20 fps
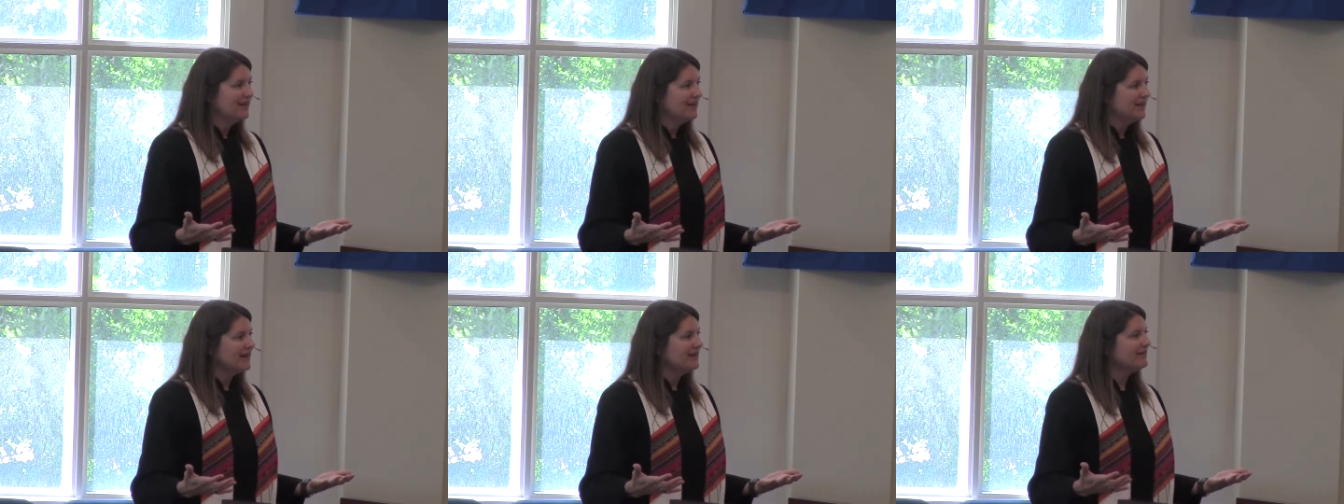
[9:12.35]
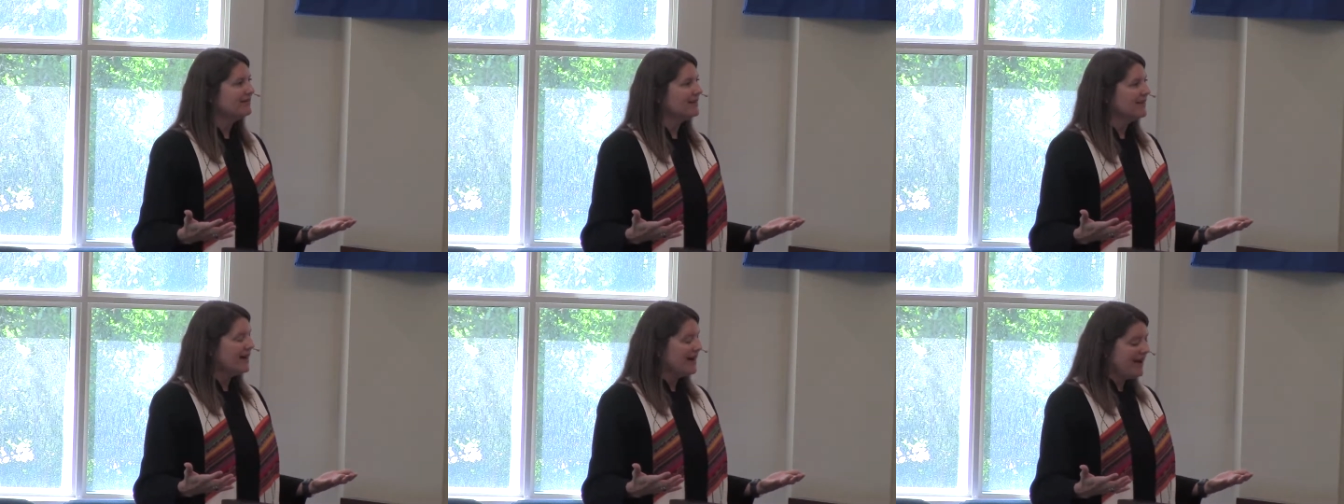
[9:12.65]
All
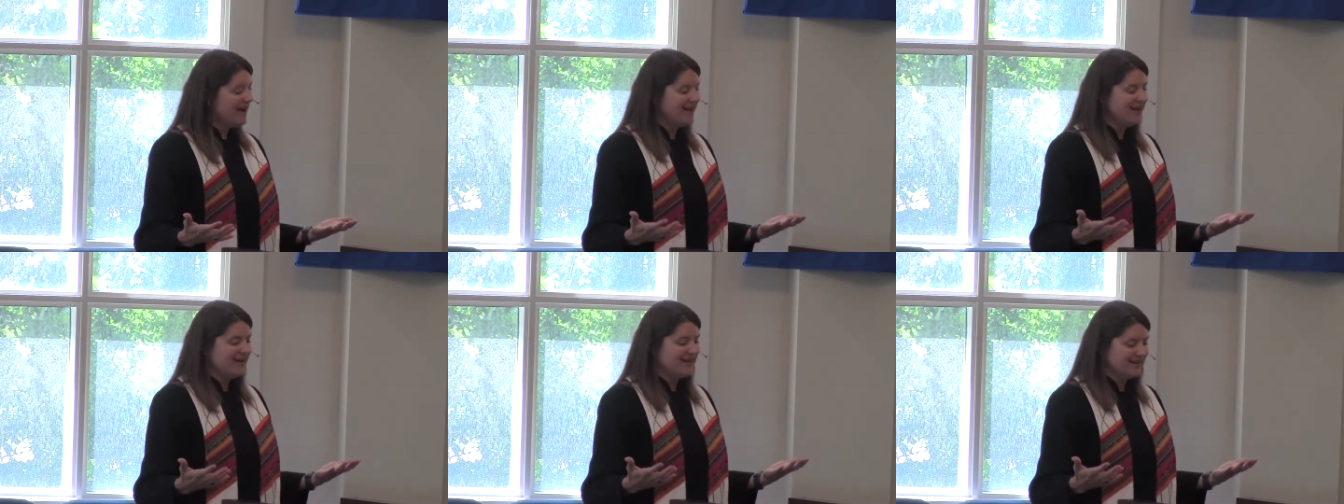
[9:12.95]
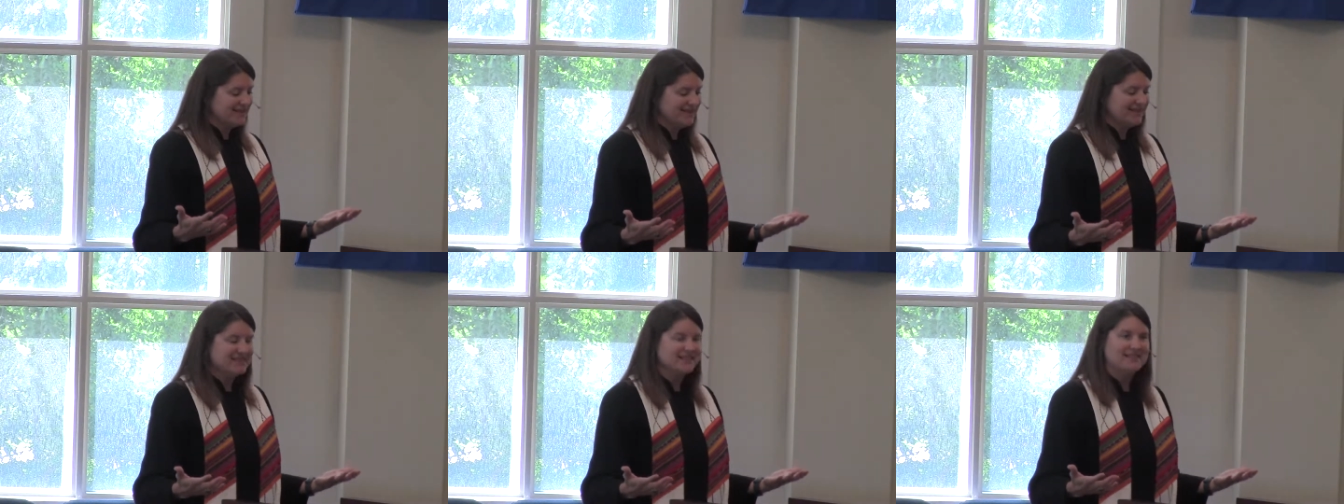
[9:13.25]
right,
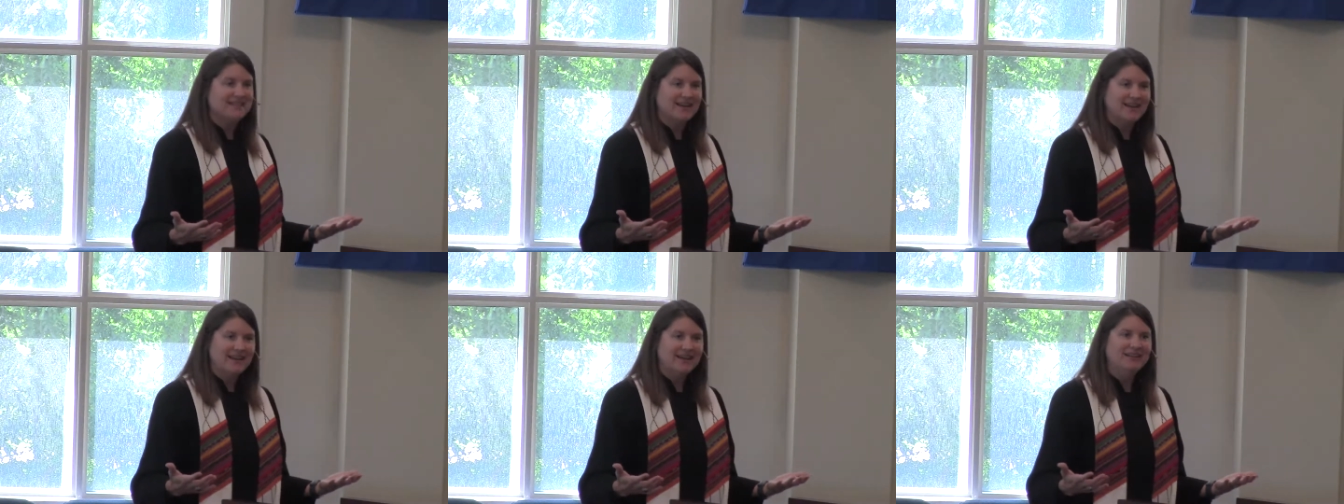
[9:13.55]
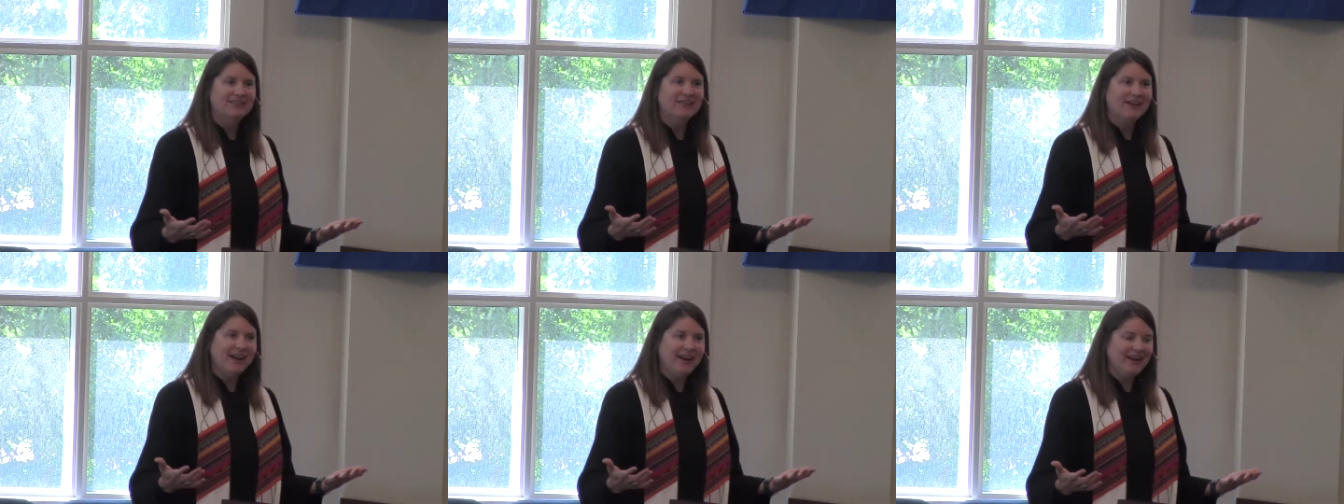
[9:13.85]
they say,
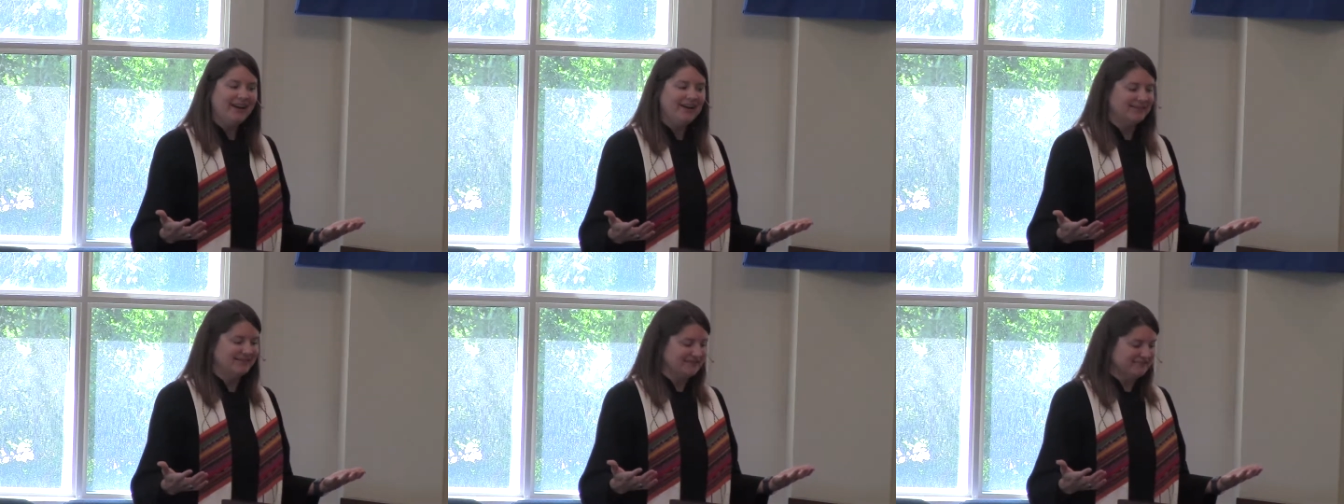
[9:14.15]
great.